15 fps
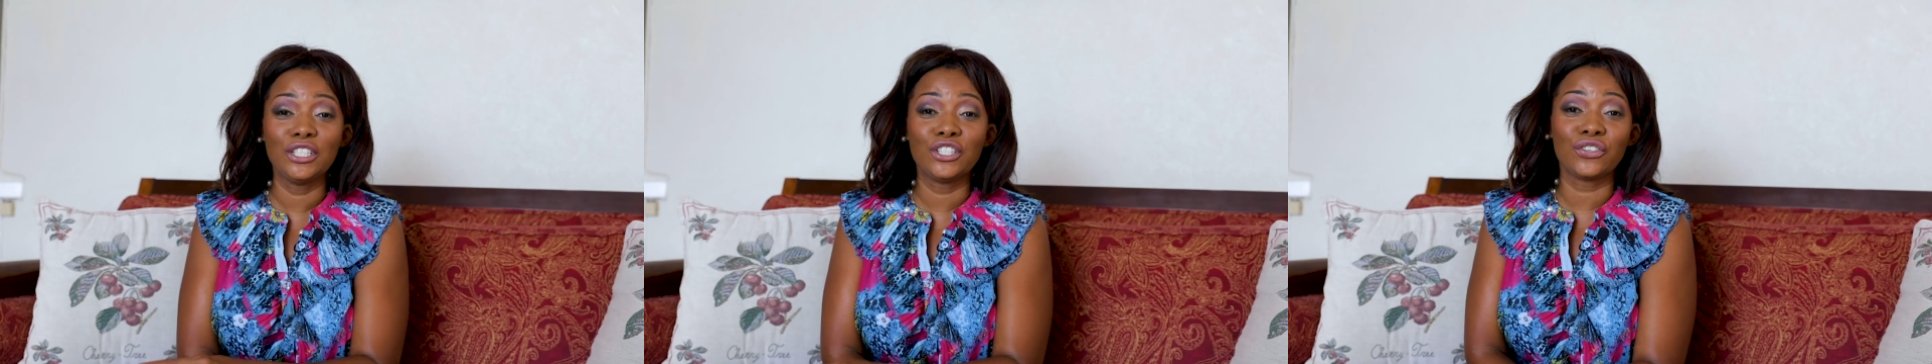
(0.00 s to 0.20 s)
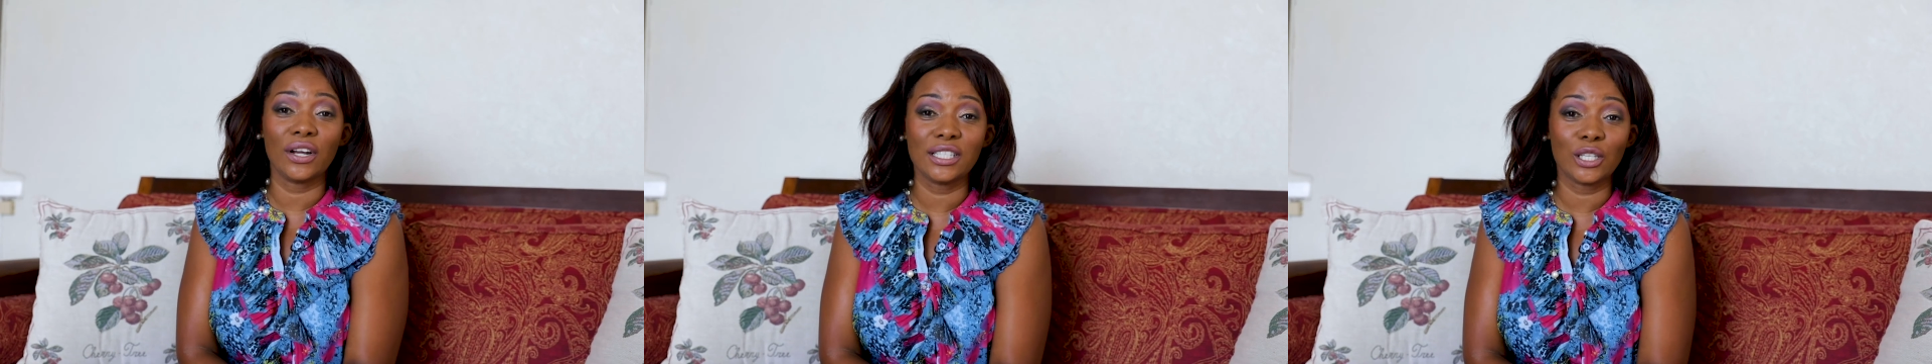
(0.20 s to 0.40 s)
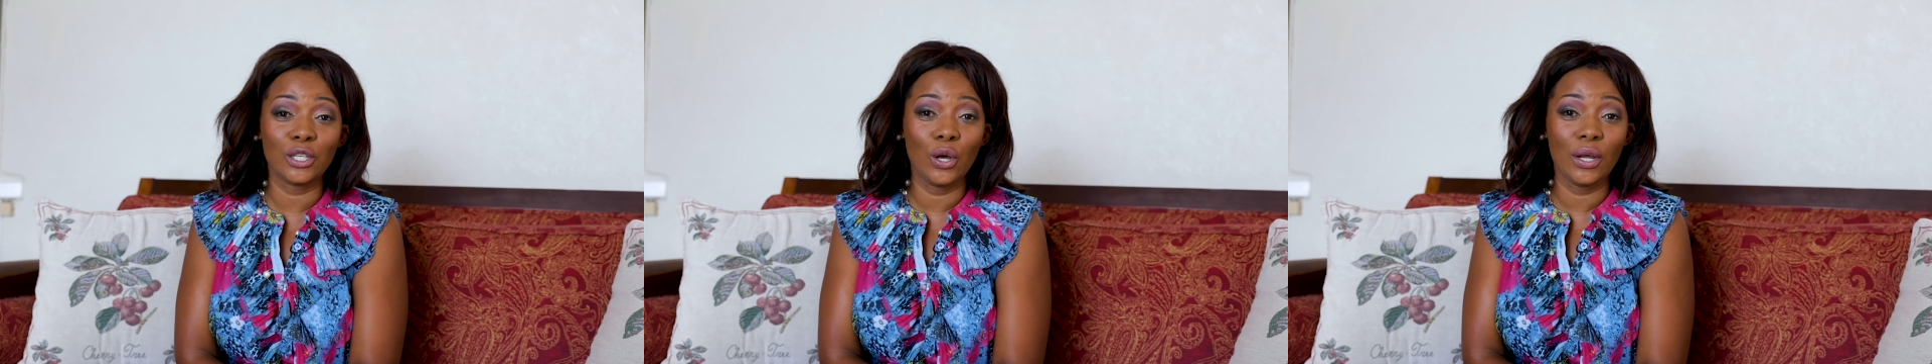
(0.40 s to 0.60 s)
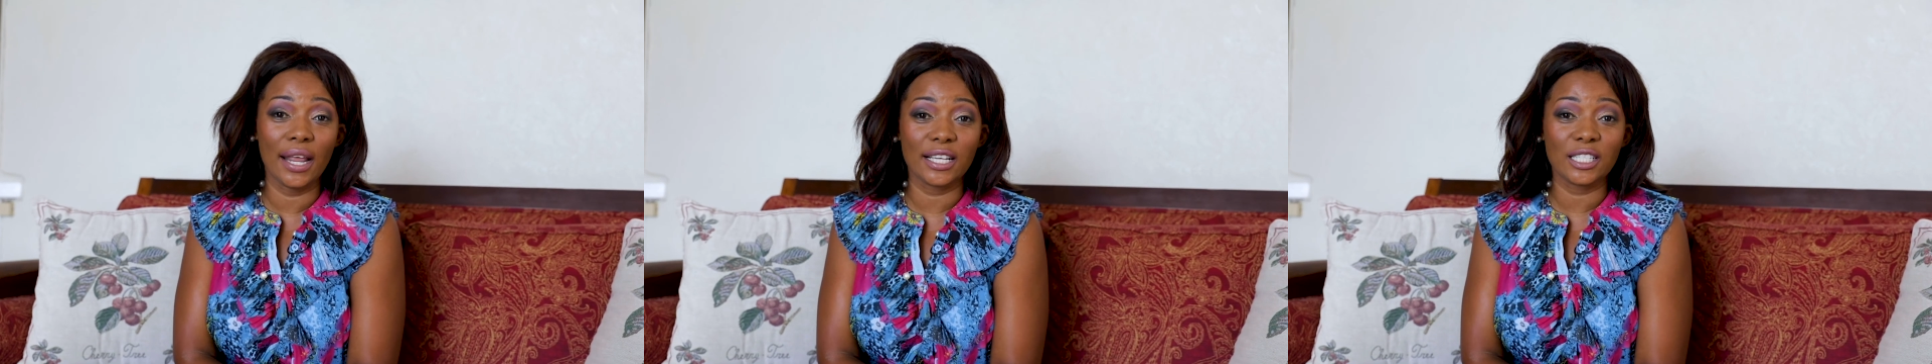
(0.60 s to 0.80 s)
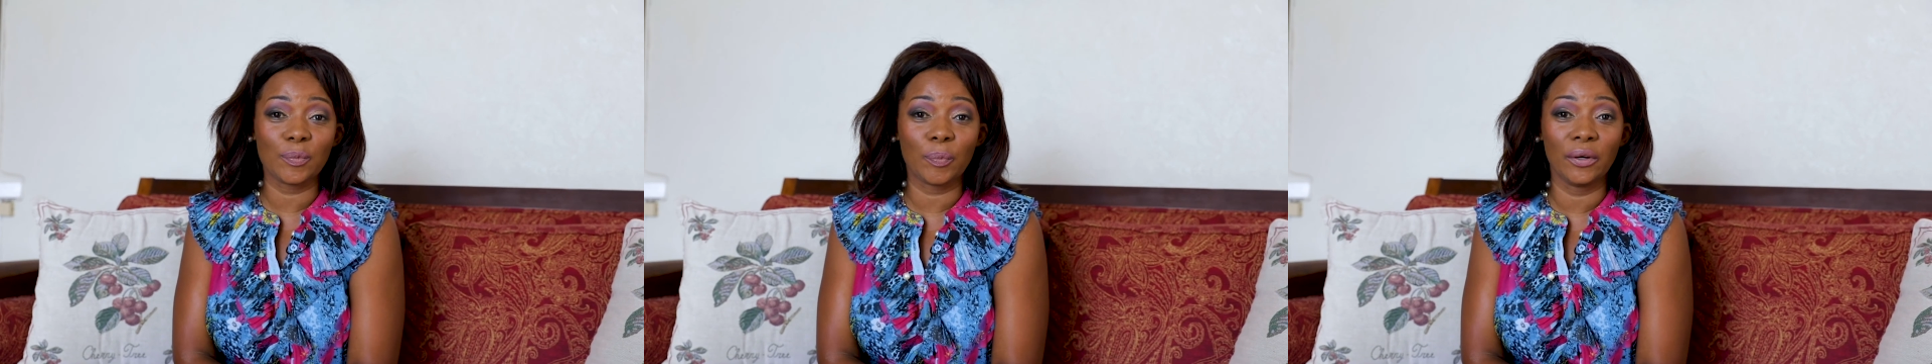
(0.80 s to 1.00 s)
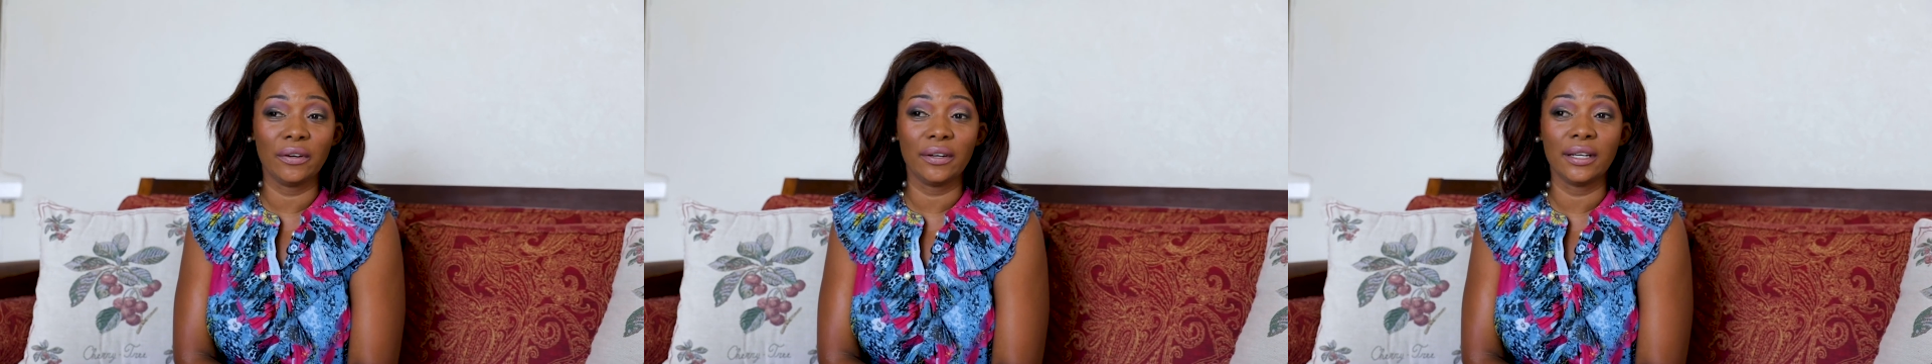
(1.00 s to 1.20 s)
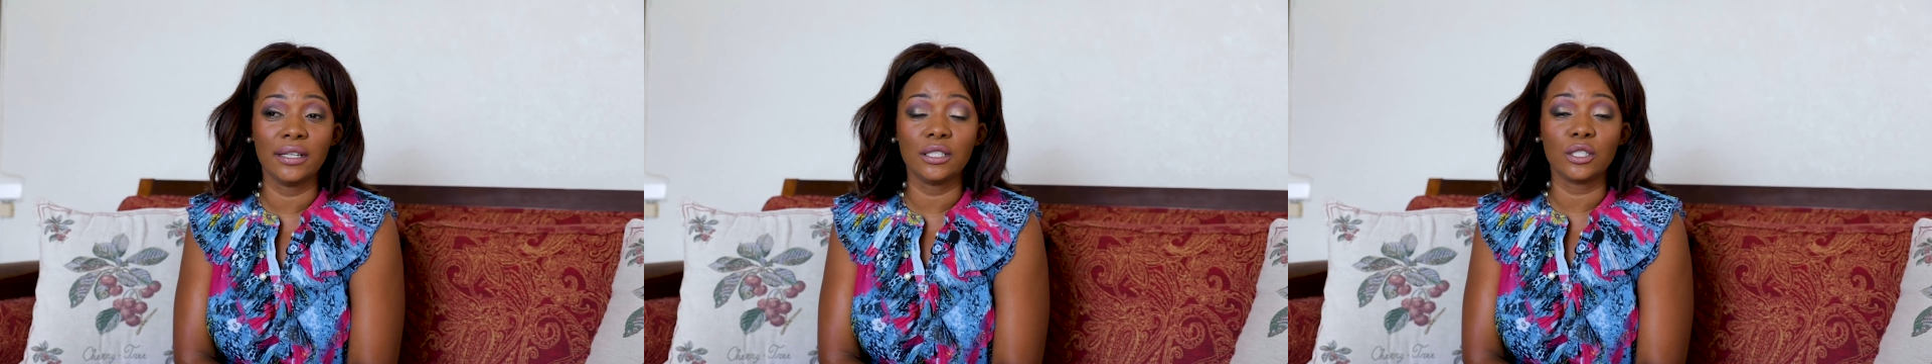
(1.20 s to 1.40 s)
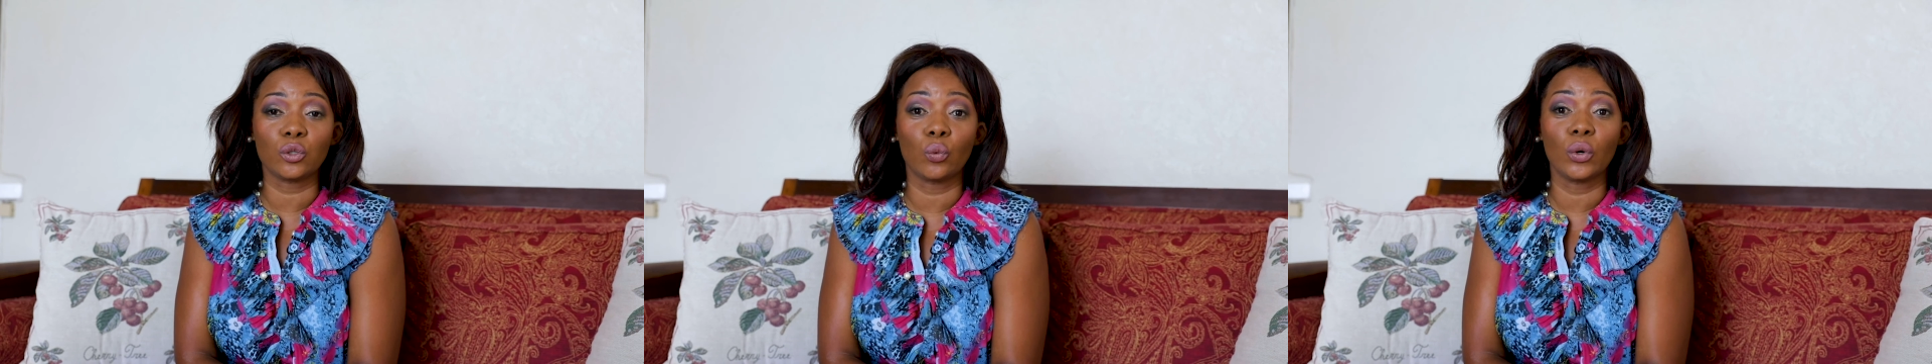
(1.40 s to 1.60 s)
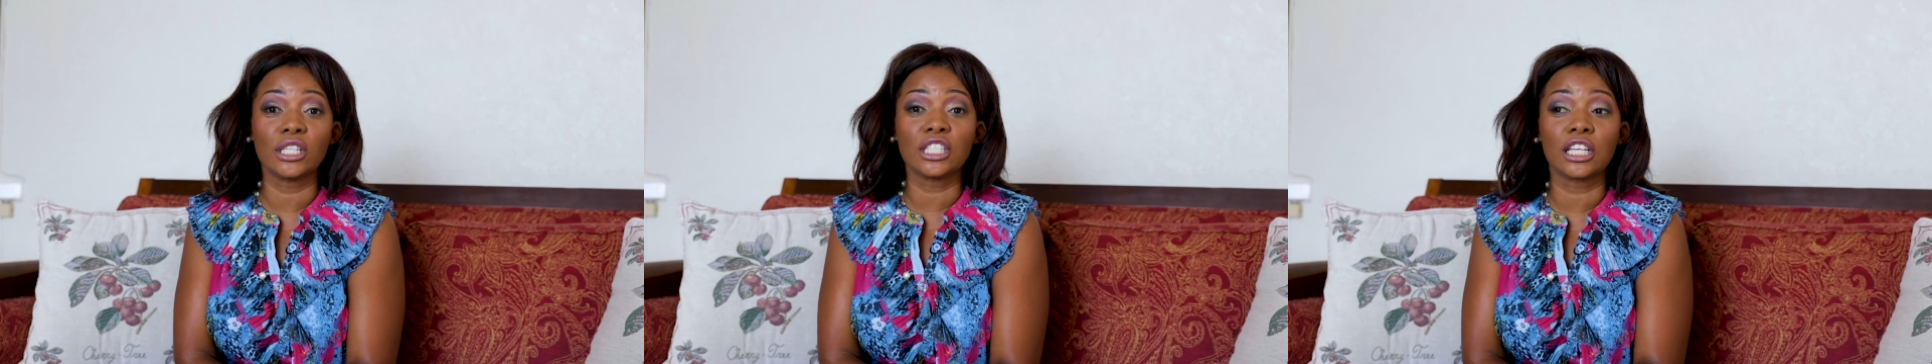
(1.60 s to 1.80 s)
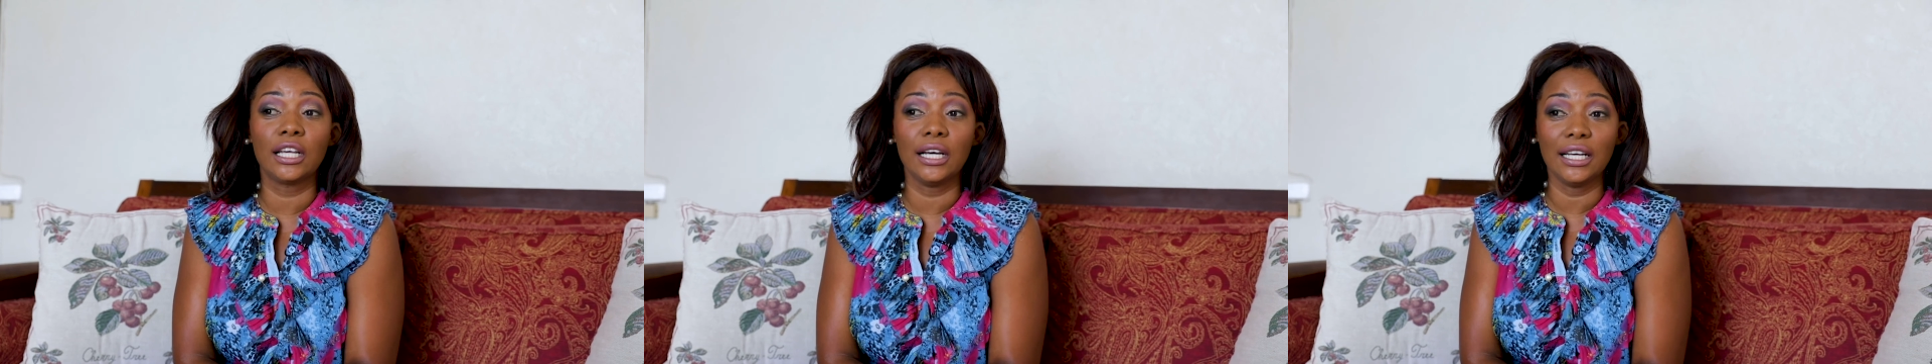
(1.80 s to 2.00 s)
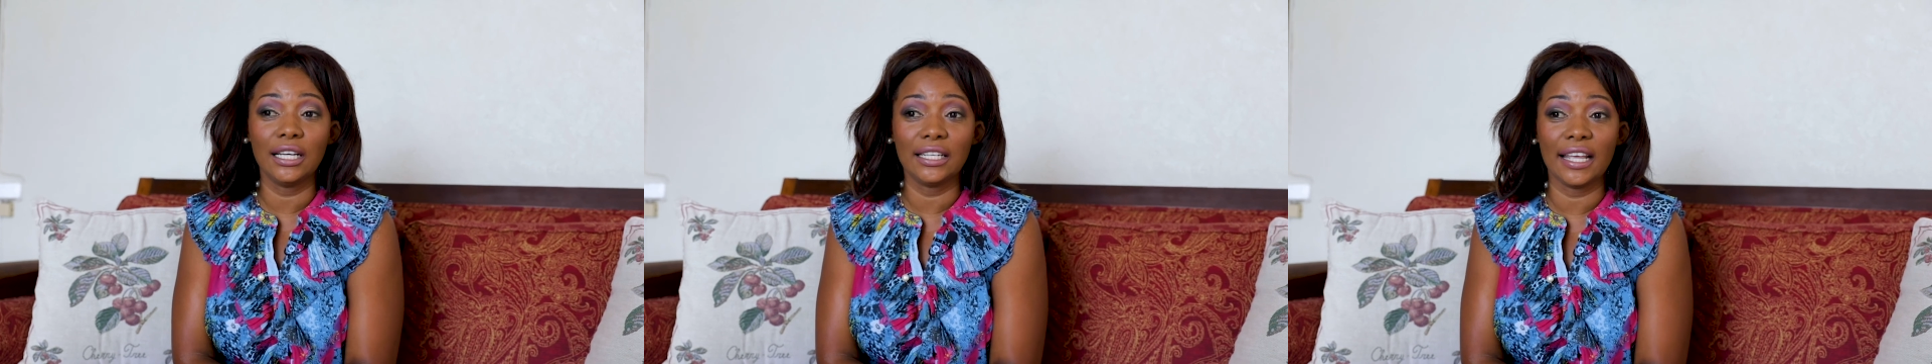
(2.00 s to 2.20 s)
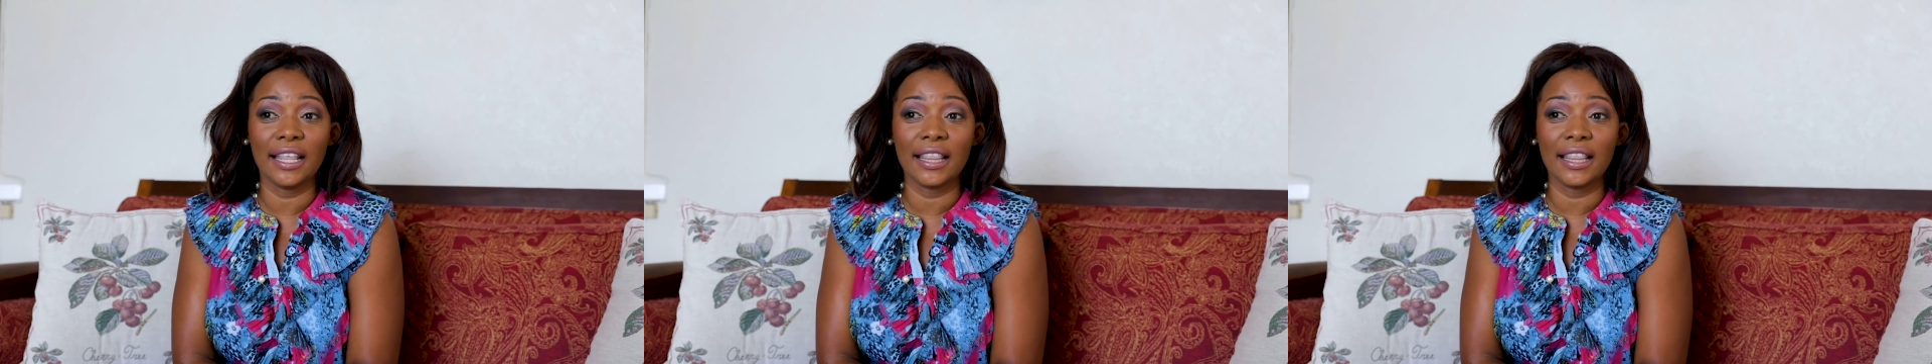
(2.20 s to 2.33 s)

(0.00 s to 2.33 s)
The trust loan experience was good